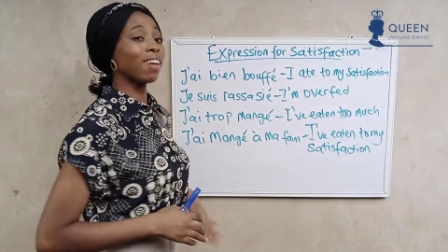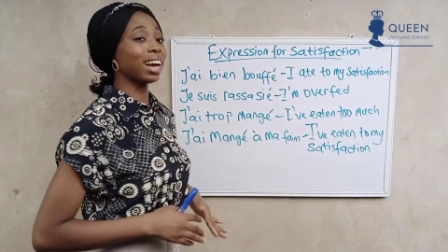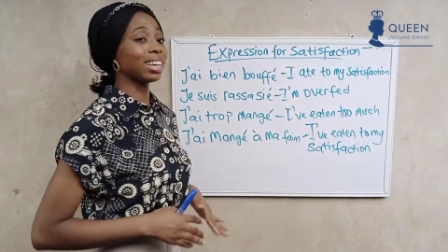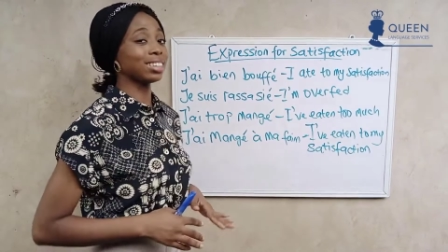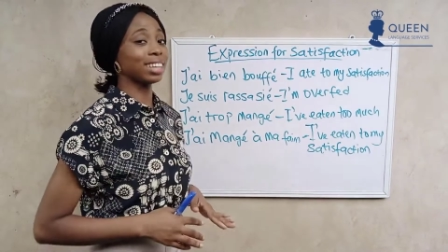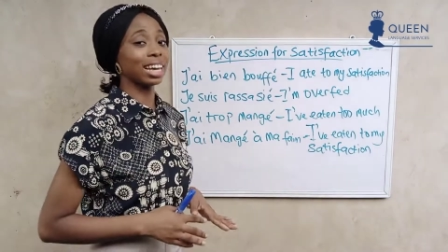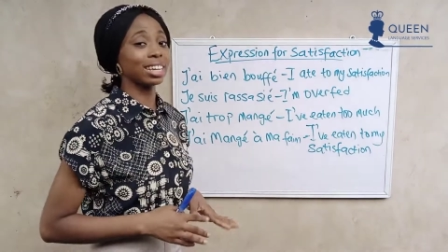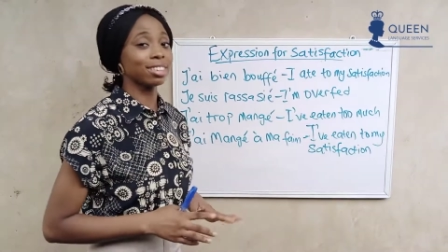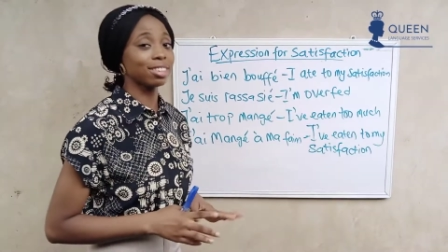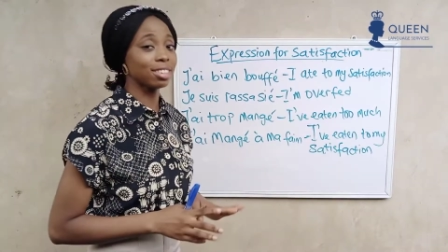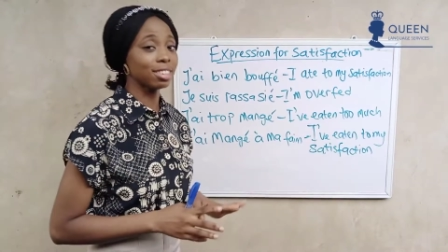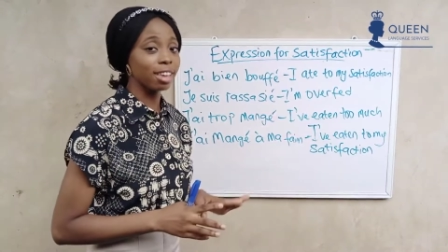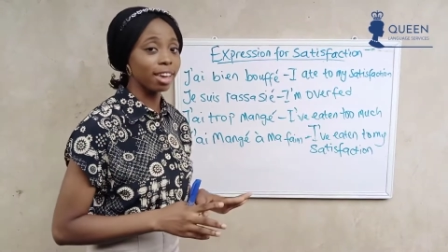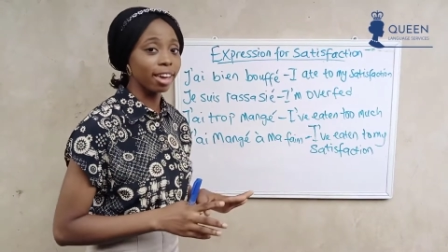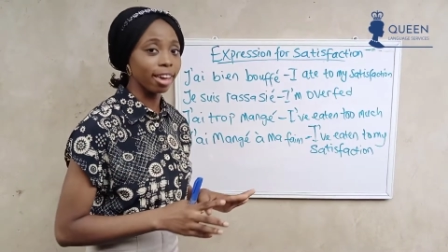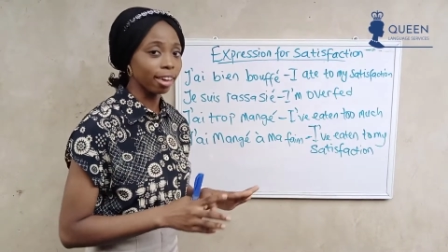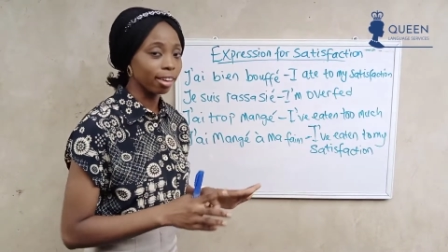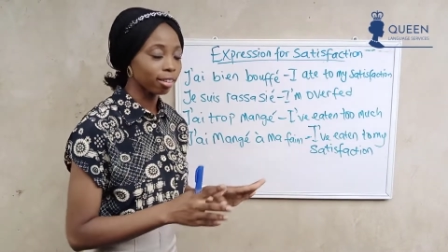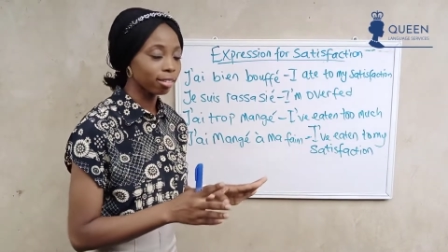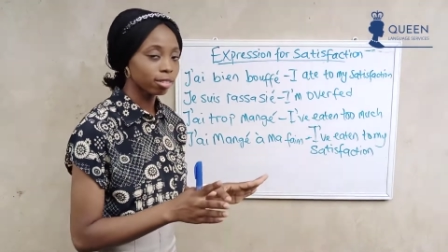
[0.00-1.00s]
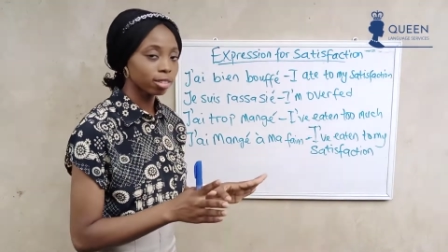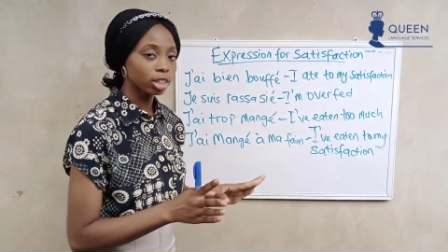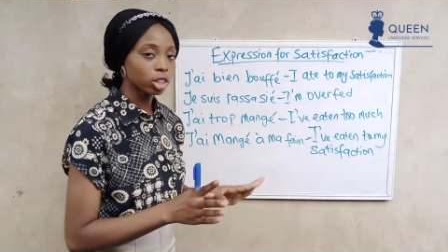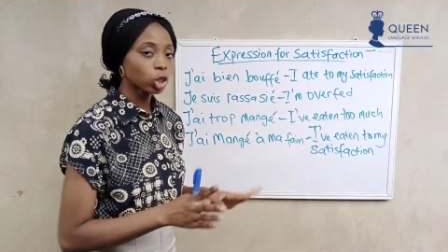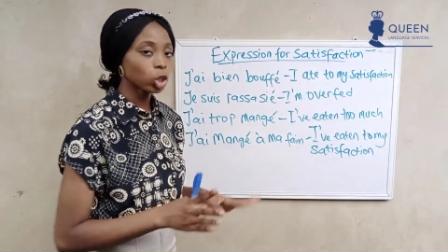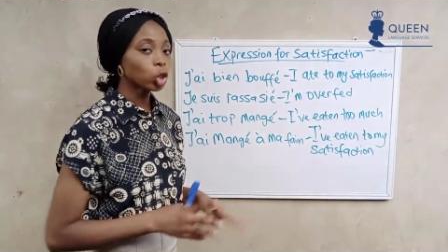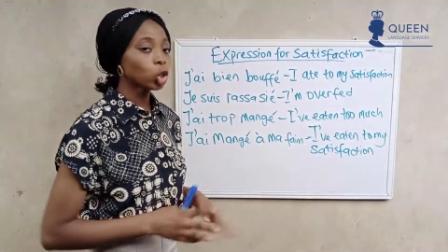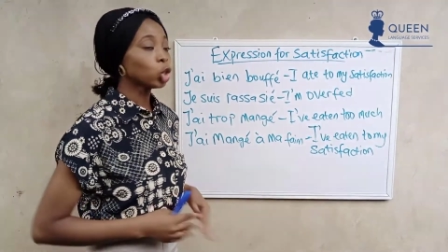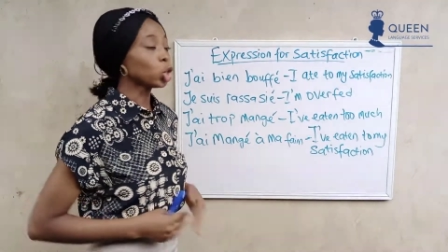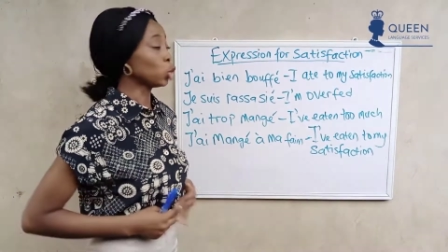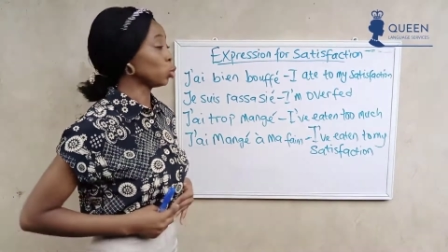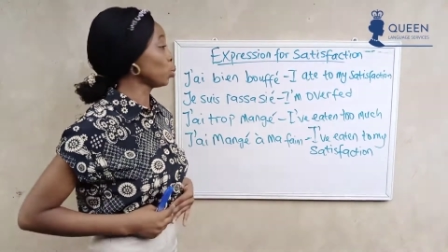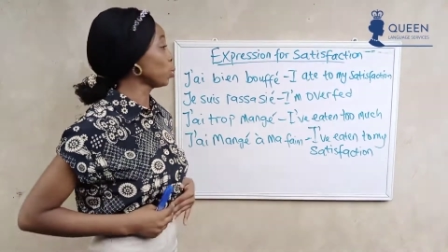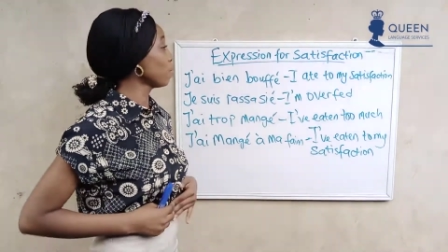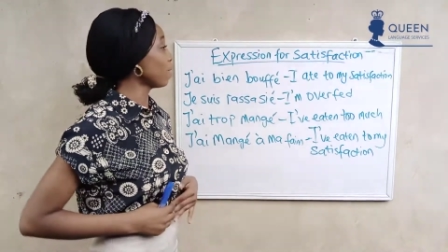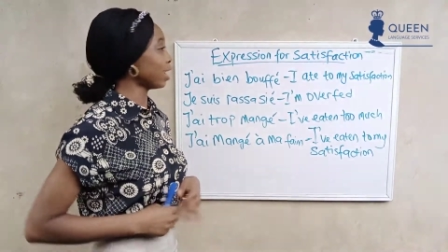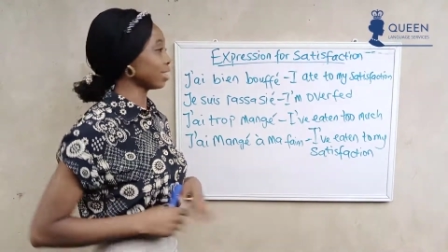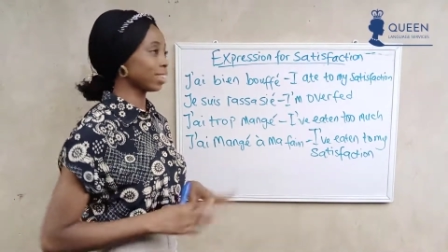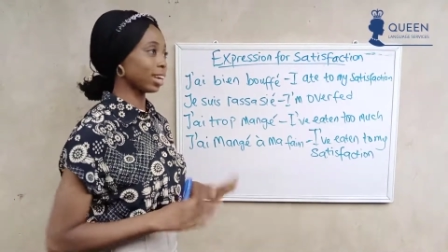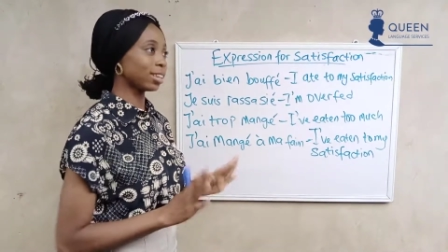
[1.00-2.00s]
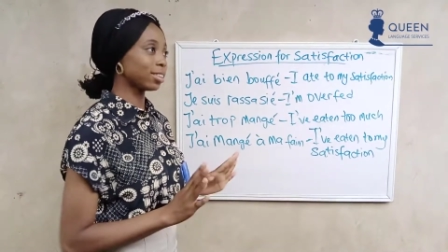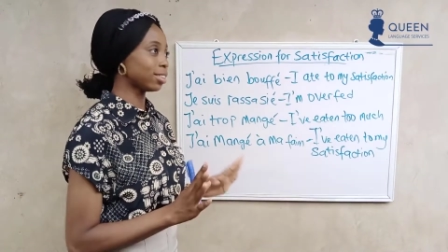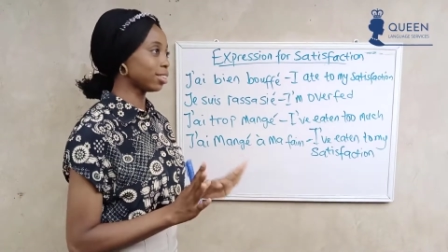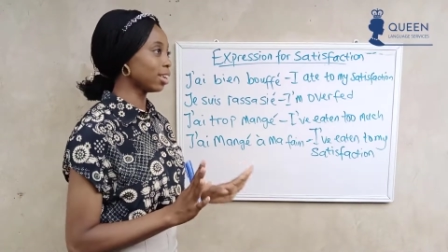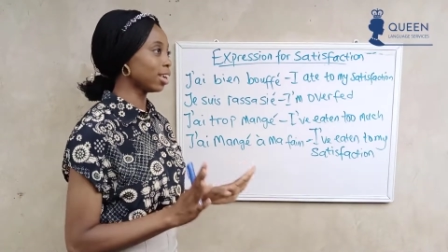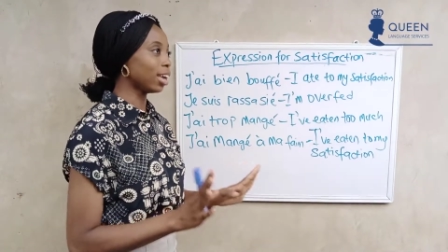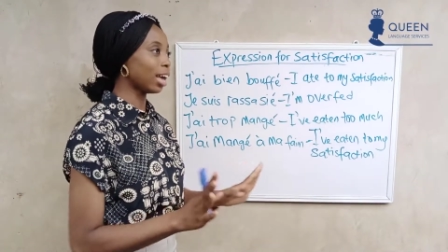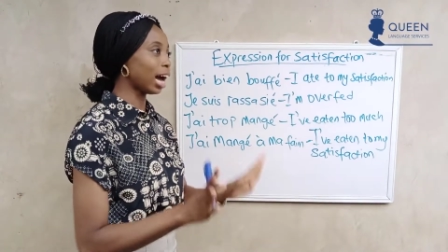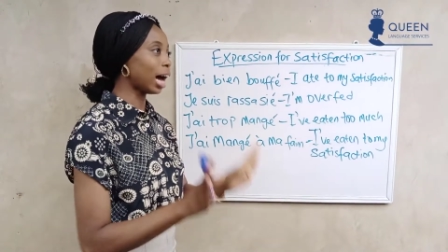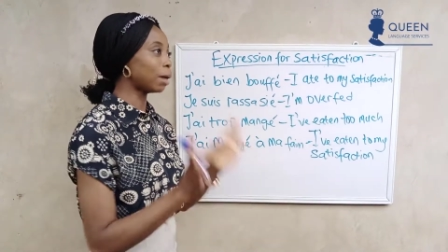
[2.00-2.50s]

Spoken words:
rassasié. Je suis rassasié,